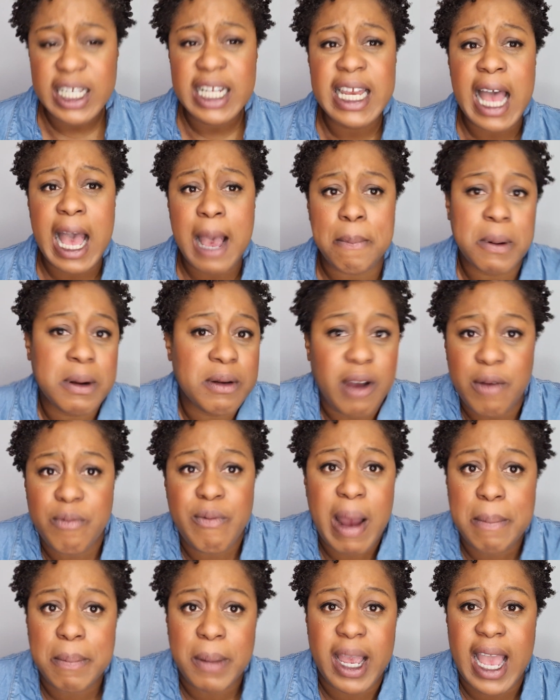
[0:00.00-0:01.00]
lap and I
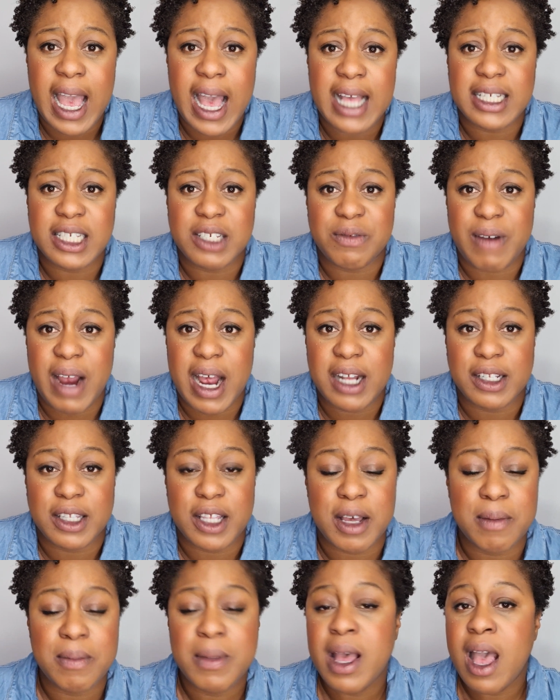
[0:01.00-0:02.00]
wrapped my hands around
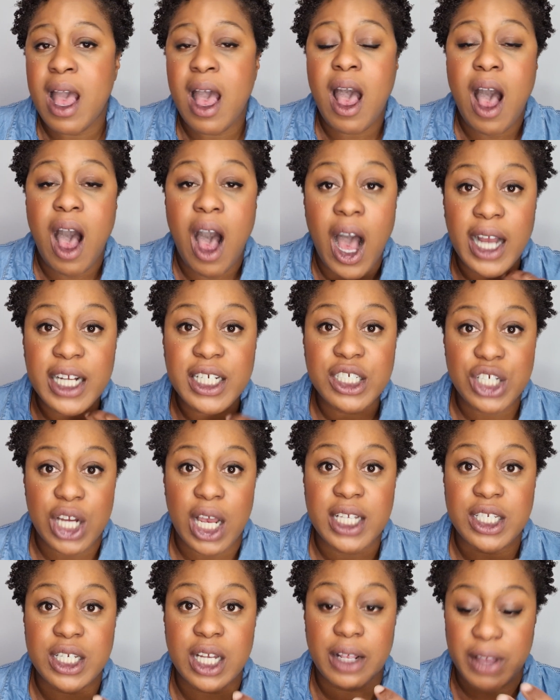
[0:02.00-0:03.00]
them. I
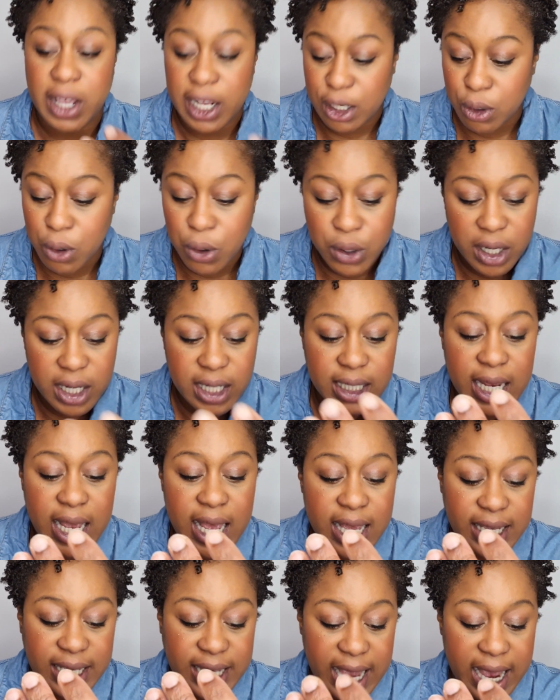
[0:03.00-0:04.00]
couldn't
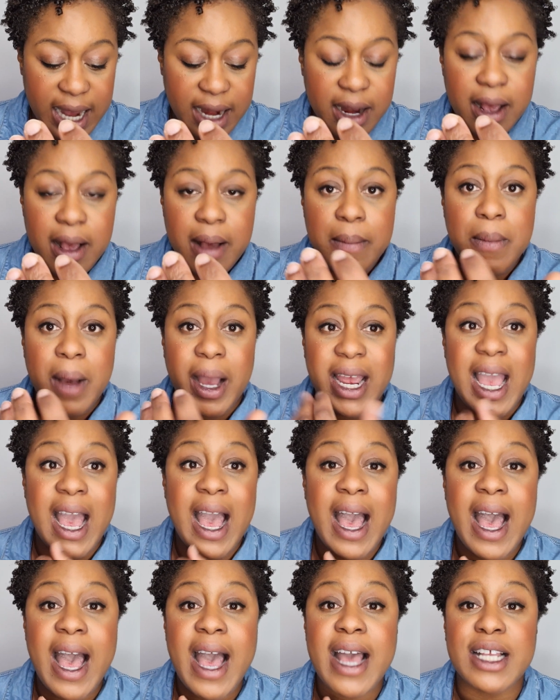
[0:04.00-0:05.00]
get my
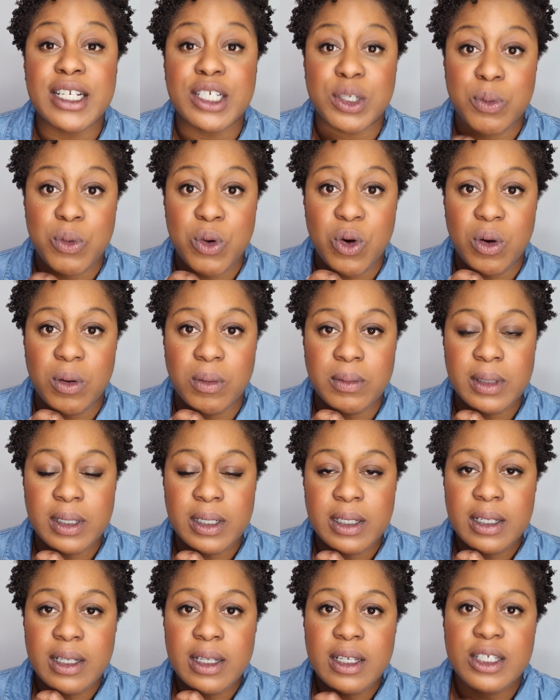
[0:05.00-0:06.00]
hands warm.
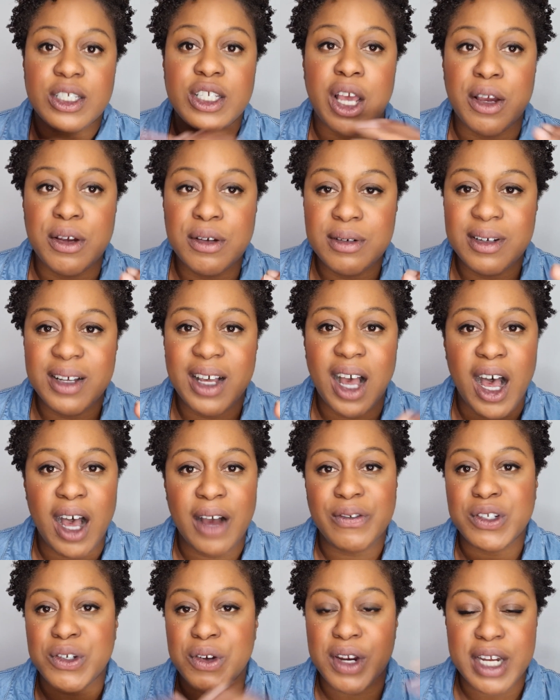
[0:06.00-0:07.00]
So
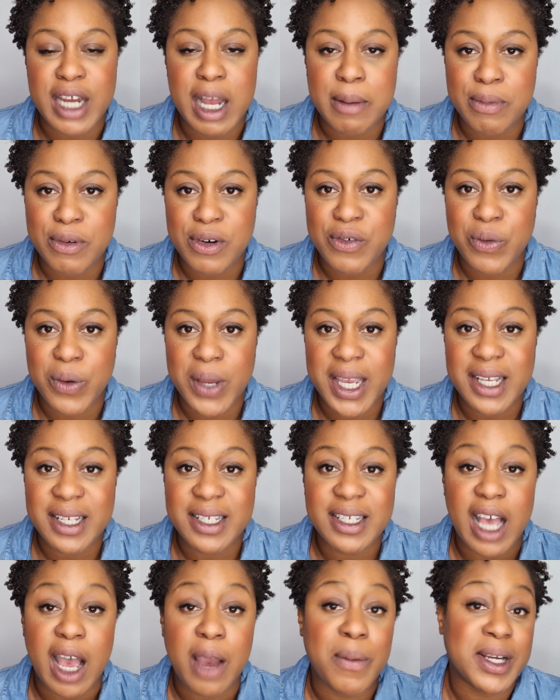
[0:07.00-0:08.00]
after a number of
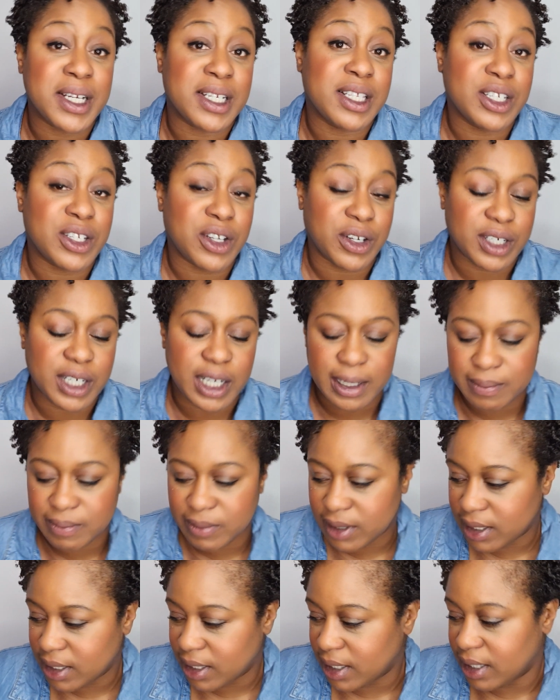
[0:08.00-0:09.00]
weeks, I went to the doctor.
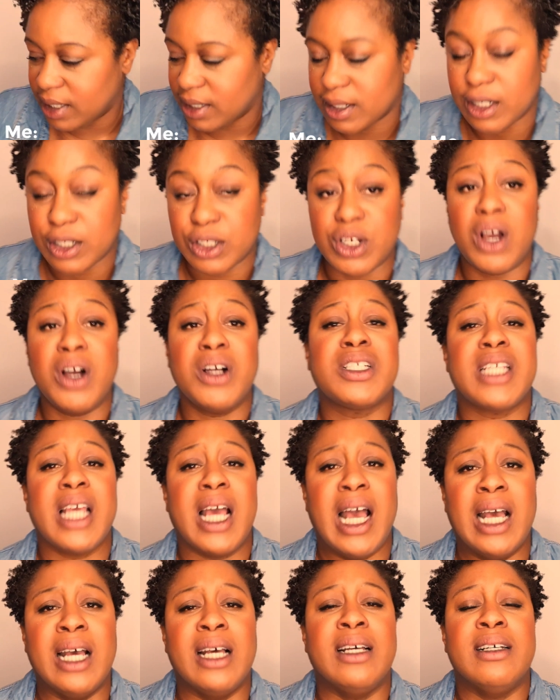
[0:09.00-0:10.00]

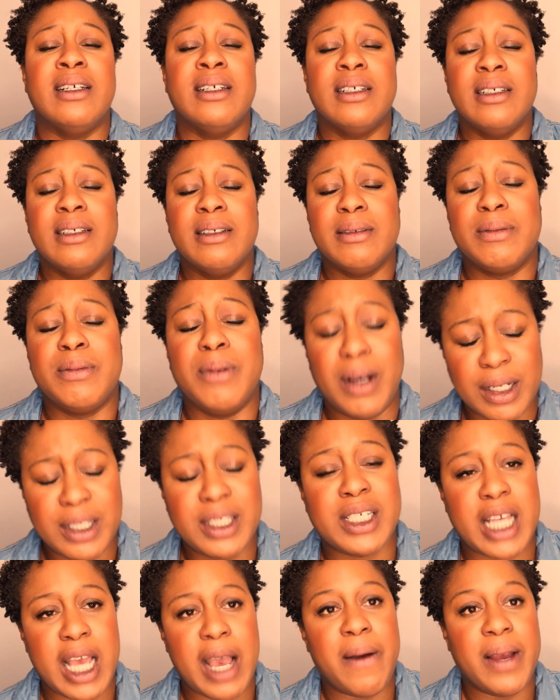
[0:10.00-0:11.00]
Doctor,
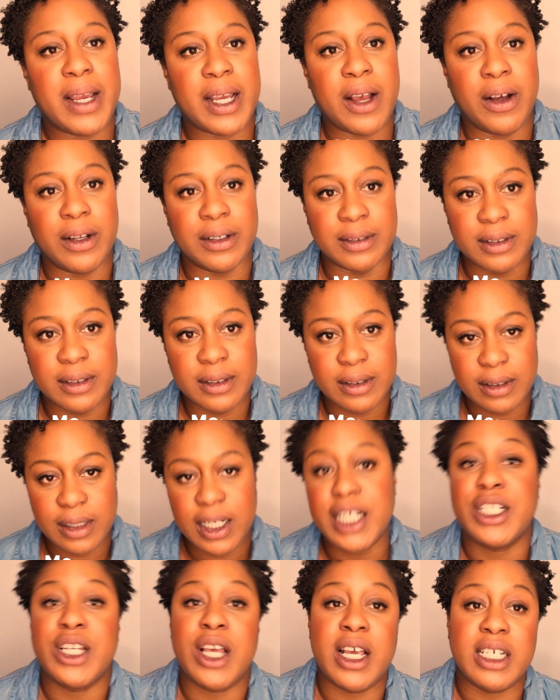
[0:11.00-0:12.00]
what's going on?
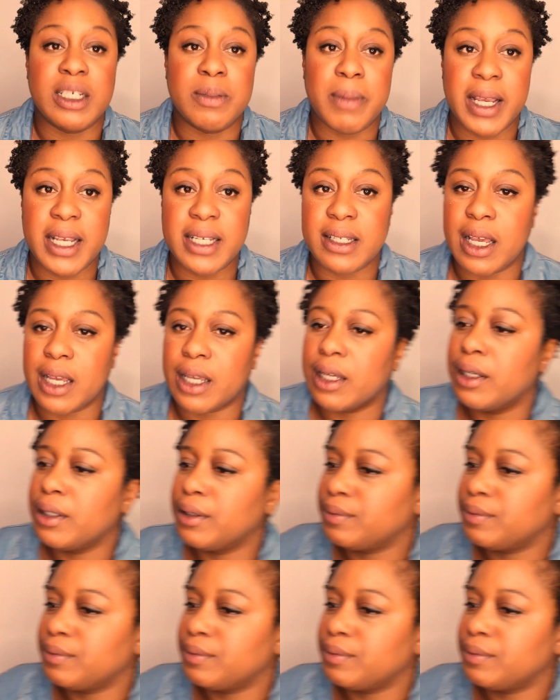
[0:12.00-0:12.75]
He turned to me, he's like,